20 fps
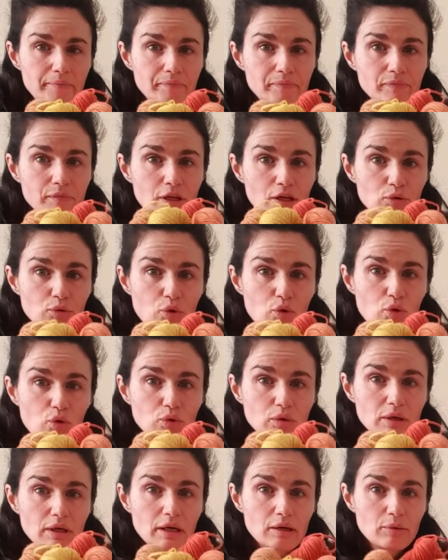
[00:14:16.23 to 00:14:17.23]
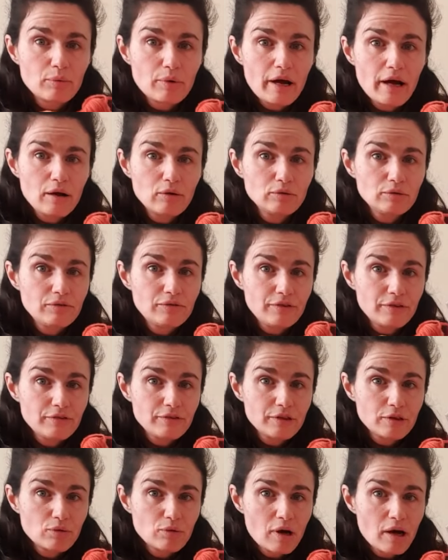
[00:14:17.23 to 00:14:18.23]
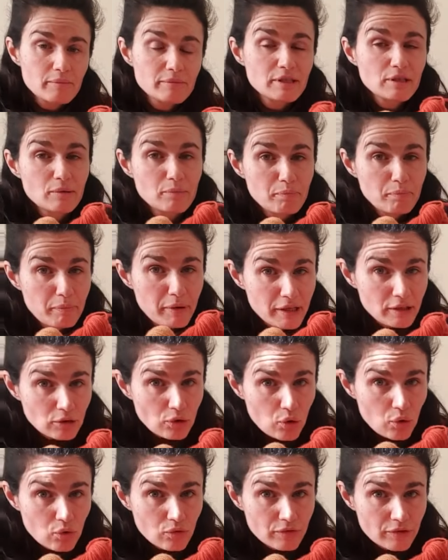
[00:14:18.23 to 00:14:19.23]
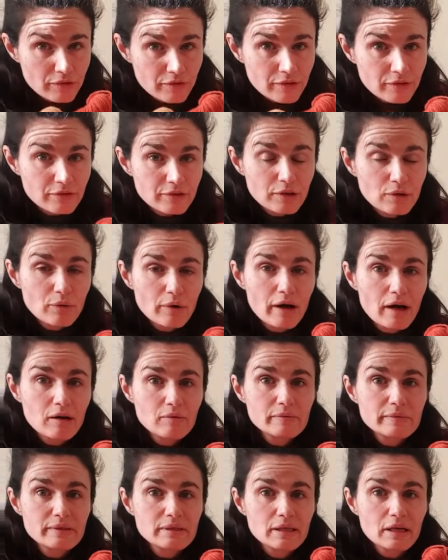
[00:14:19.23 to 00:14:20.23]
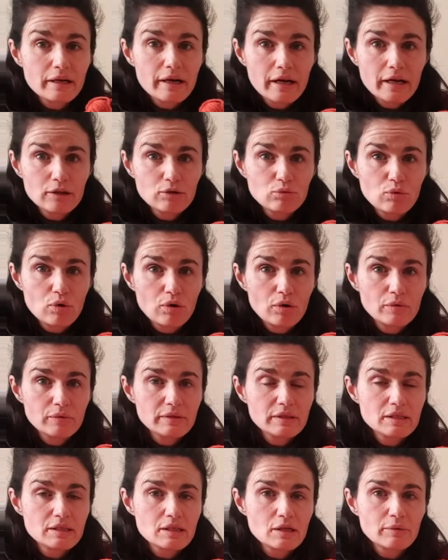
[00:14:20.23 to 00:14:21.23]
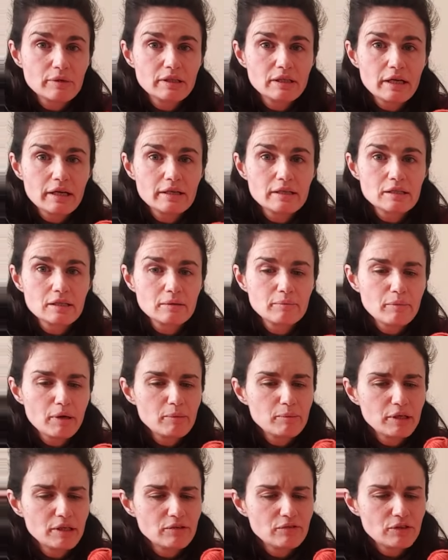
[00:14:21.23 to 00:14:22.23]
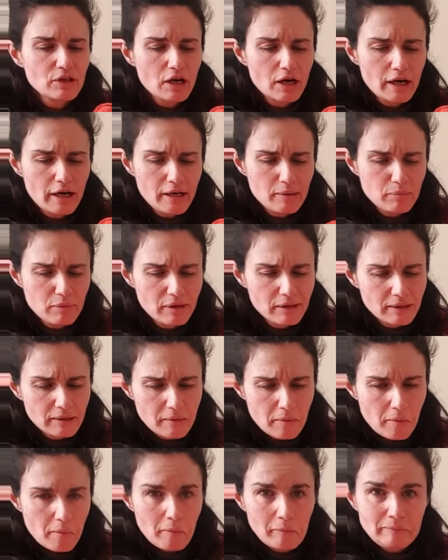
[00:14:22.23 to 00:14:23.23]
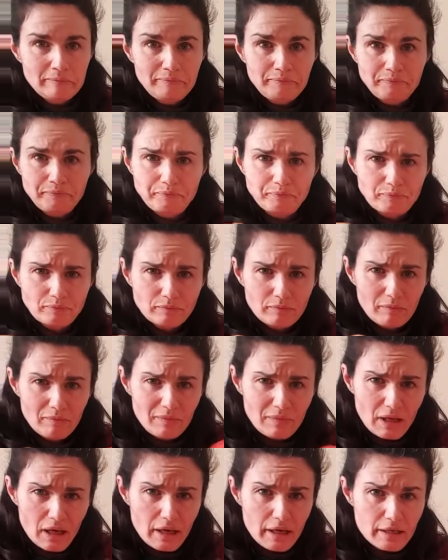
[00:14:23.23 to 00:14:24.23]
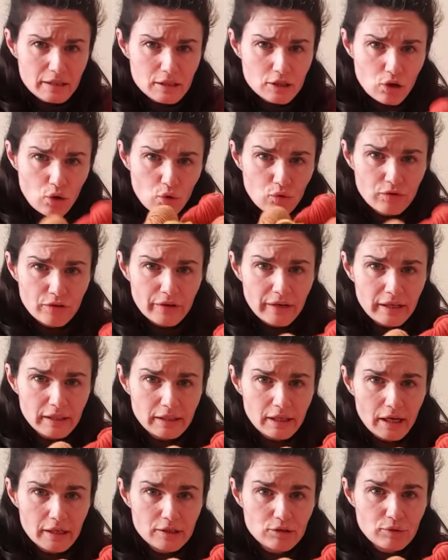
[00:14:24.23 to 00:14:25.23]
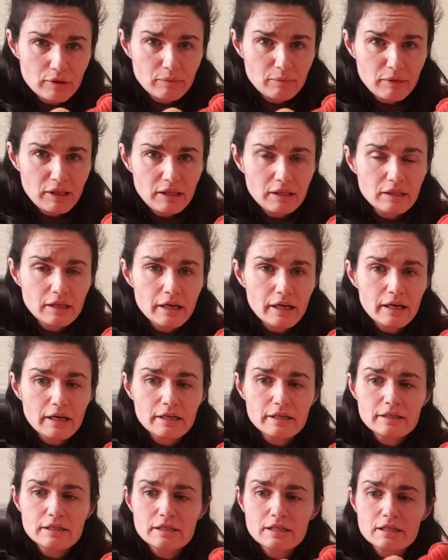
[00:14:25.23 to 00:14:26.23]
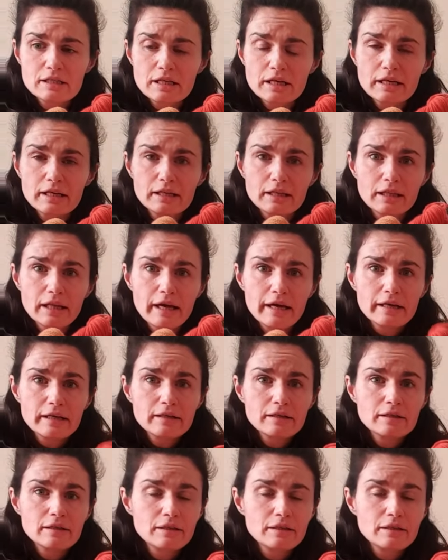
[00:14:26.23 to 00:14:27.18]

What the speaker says: They're all around 50 grams. They're a bit over 50 grams. They're hand wound, so it takes a bit of time. It's over 800 meters in length.